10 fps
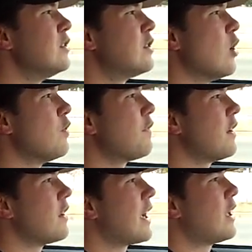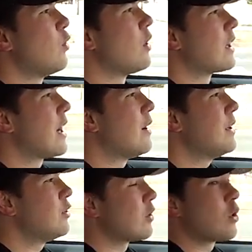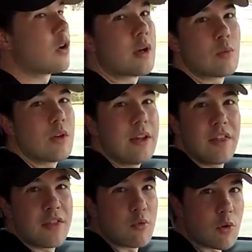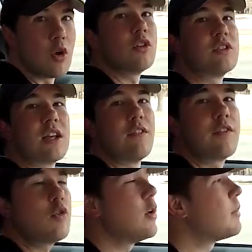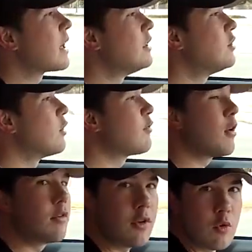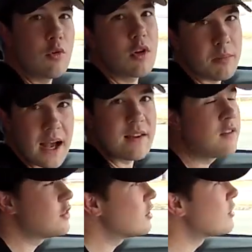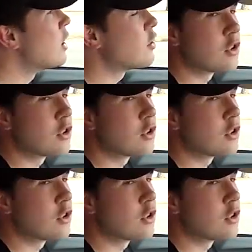don't feel like you want to come into a corner and really throw yourself through it, because you'll throw you, your passengers,